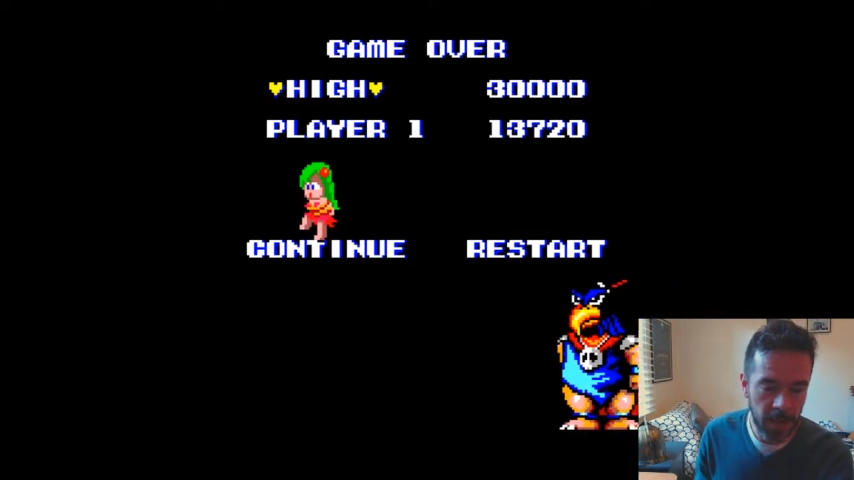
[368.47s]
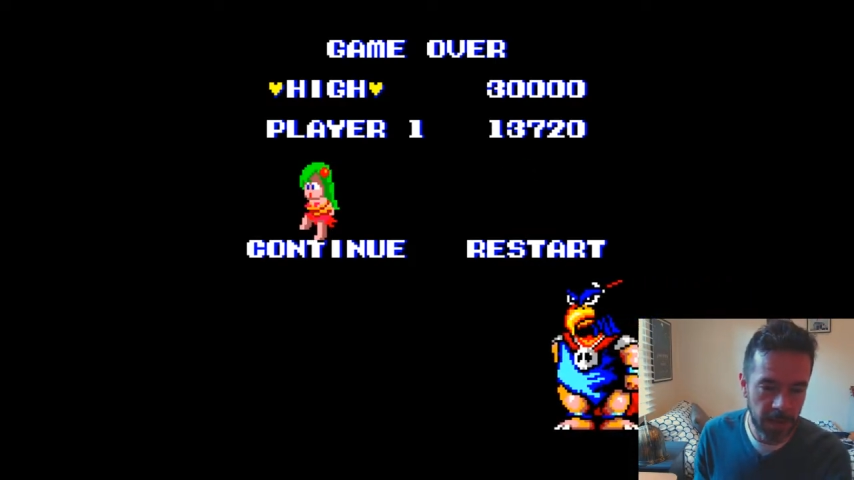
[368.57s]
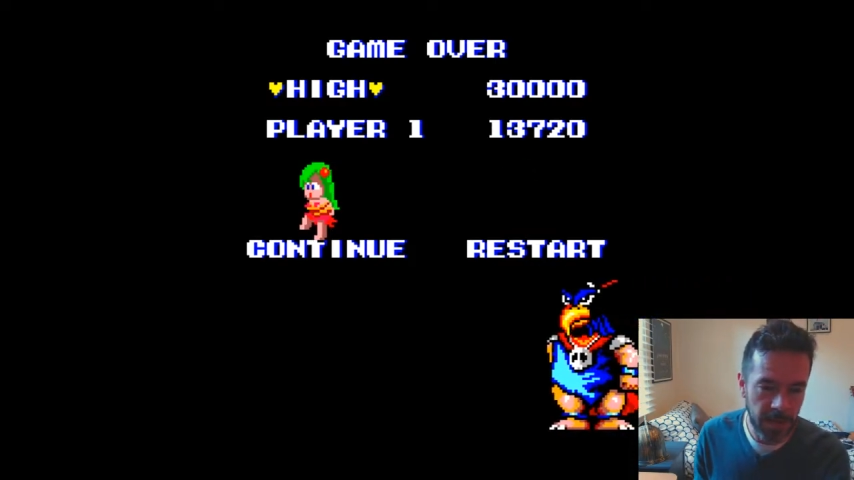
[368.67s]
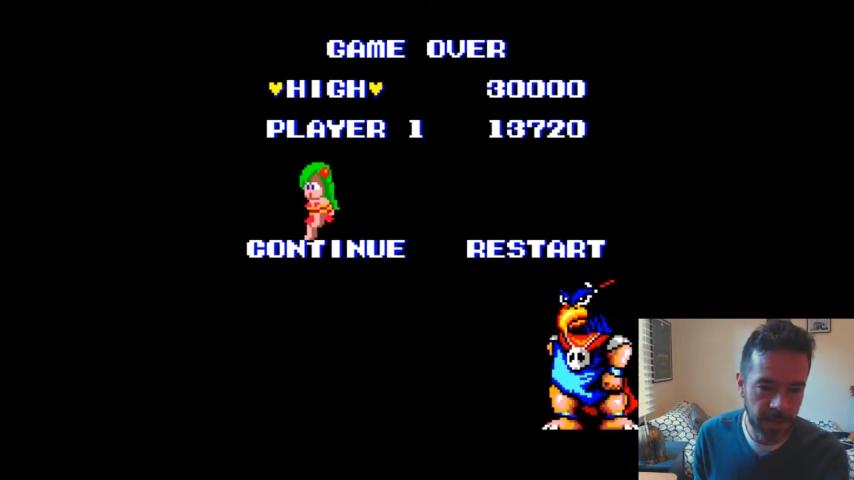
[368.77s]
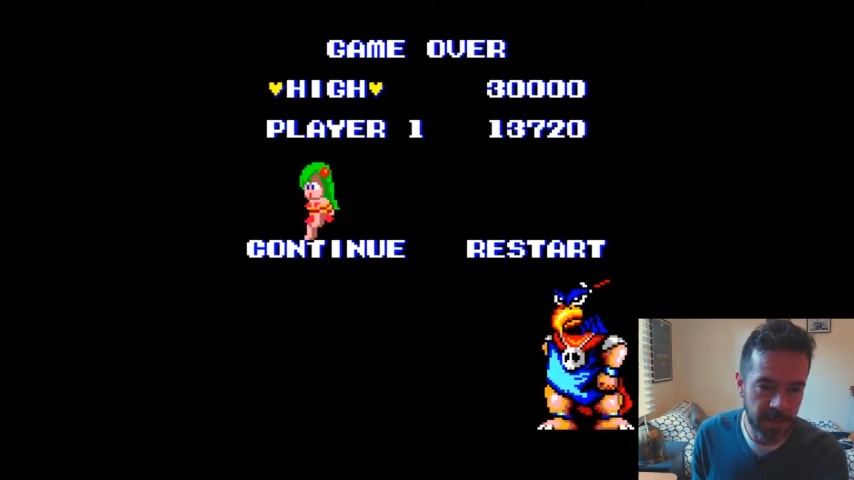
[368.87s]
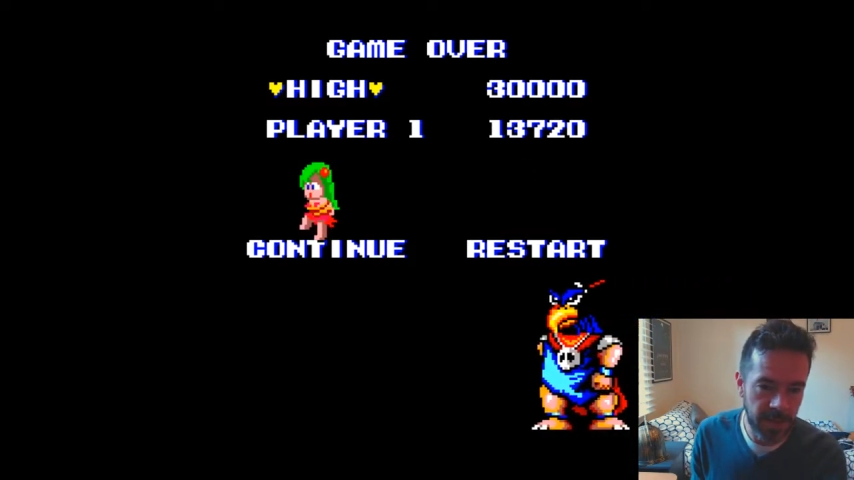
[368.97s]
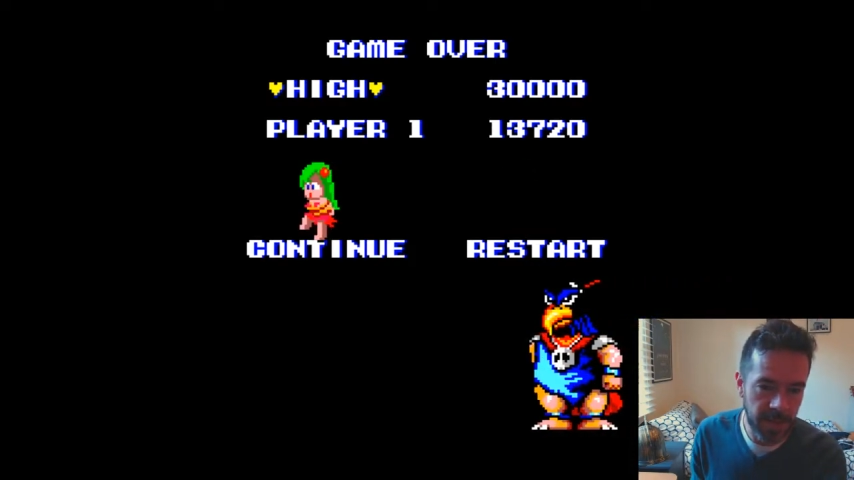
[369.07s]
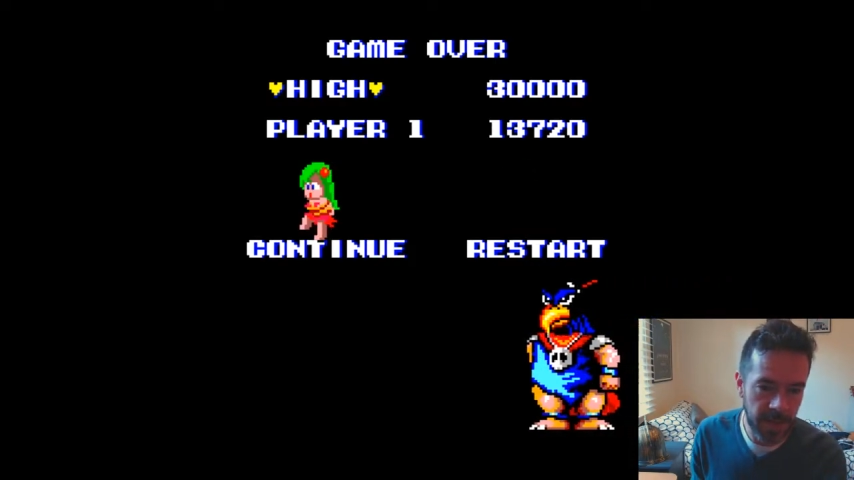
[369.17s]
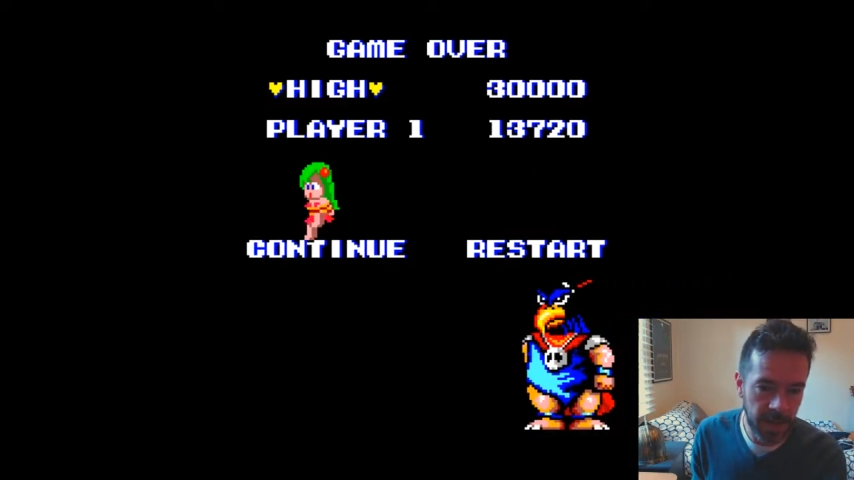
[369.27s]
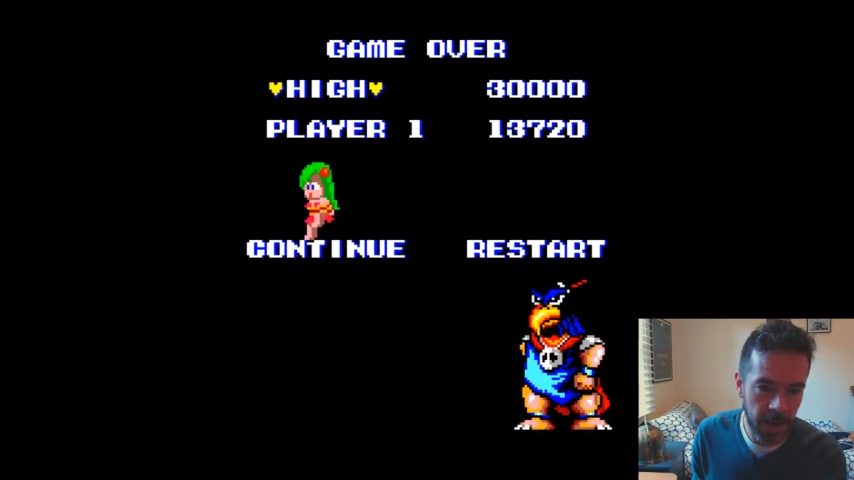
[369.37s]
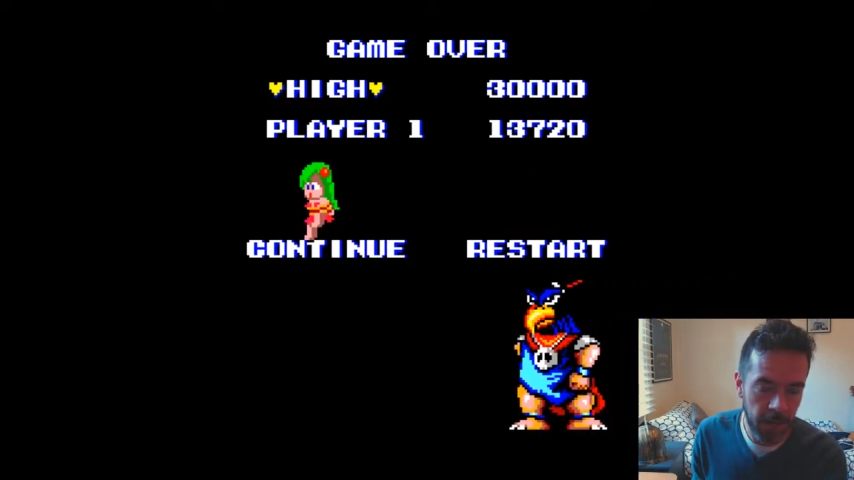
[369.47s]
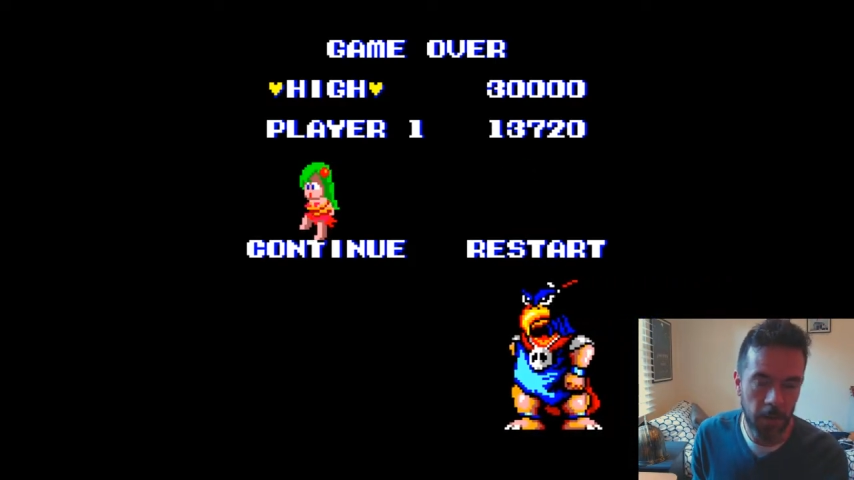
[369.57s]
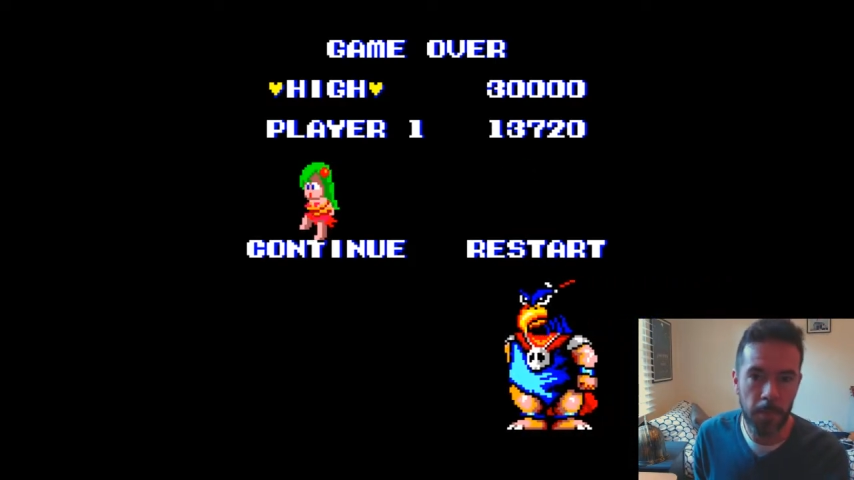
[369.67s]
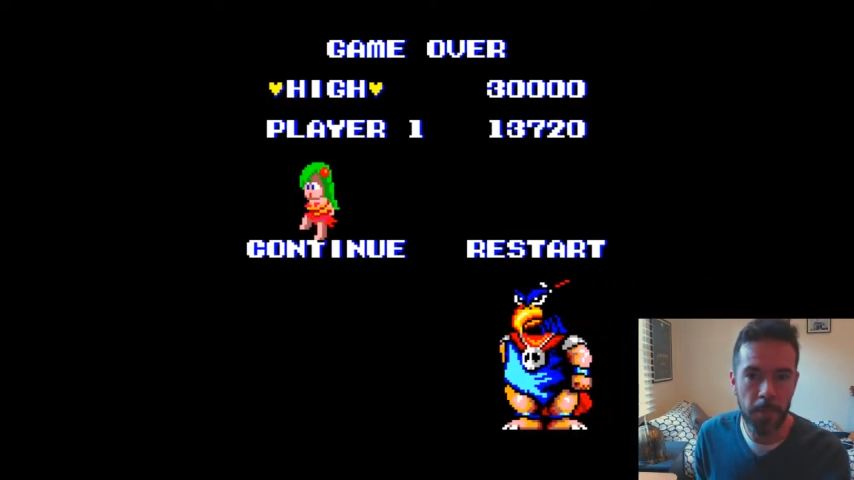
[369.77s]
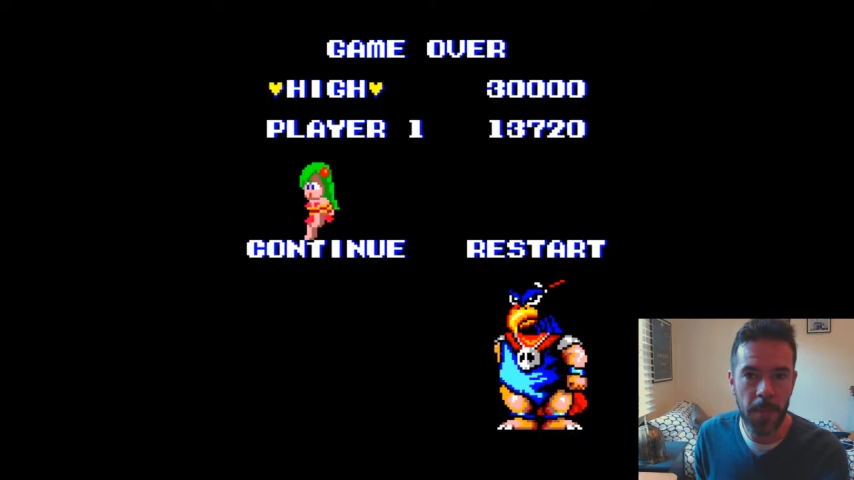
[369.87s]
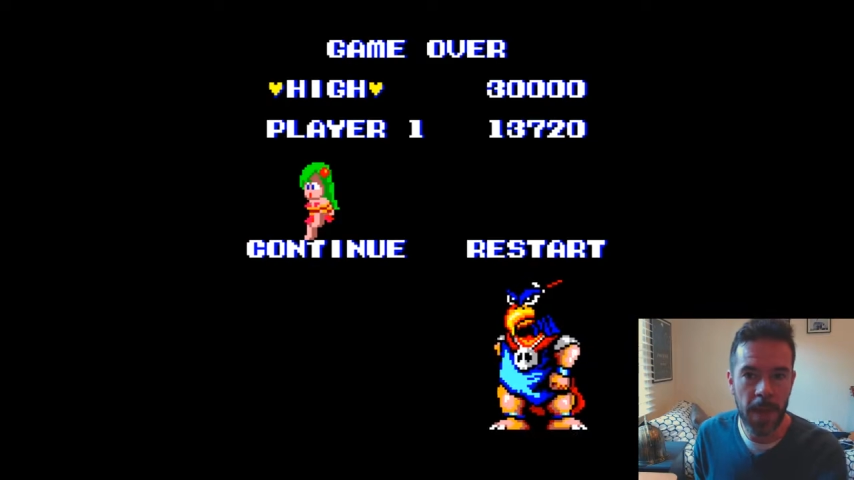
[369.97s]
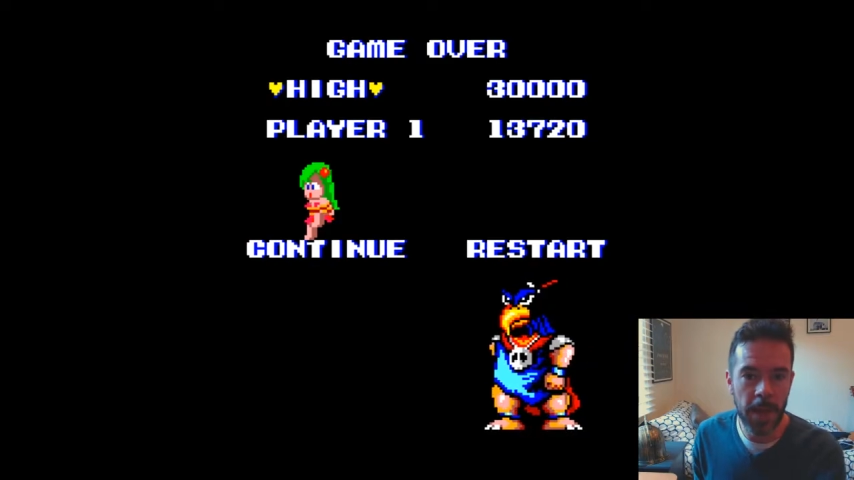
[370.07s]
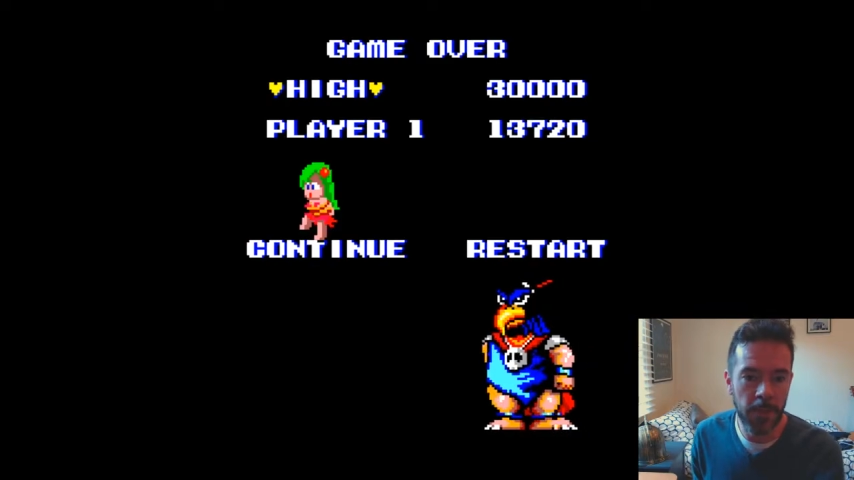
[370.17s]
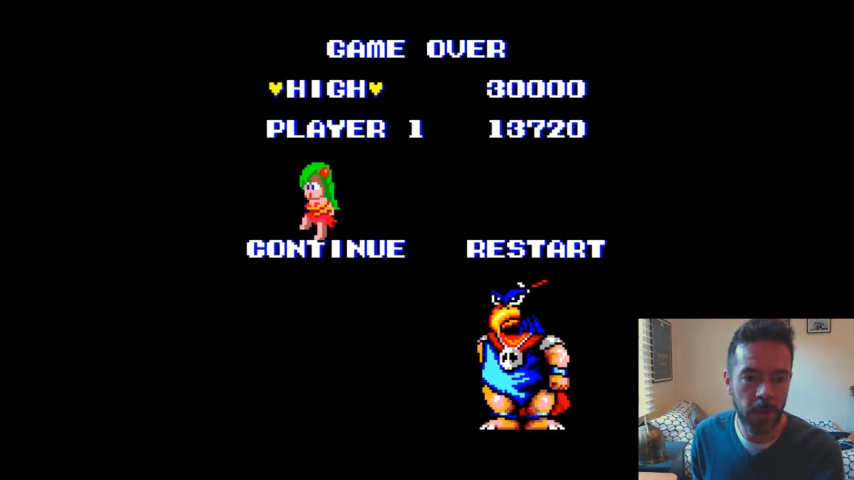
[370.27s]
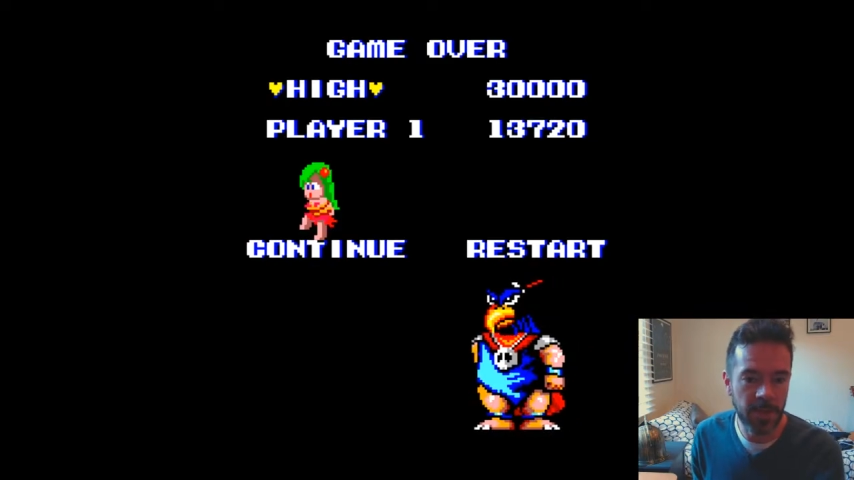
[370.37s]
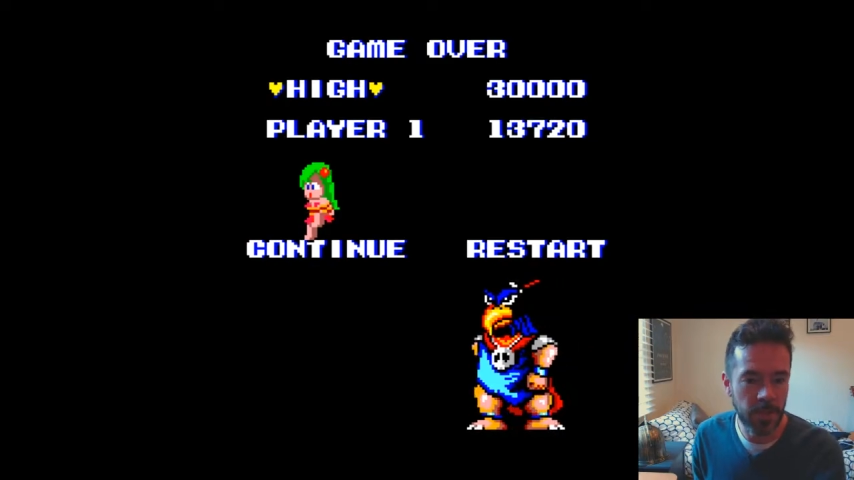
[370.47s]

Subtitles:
is the end boss.